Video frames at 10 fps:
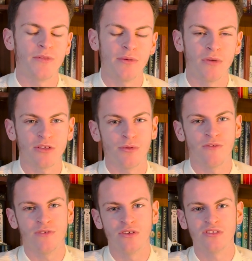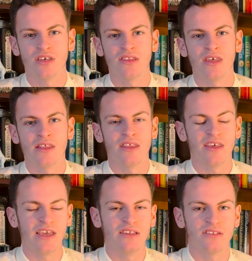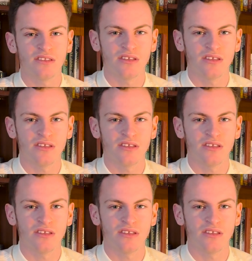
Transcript: I think Mike's book review said that he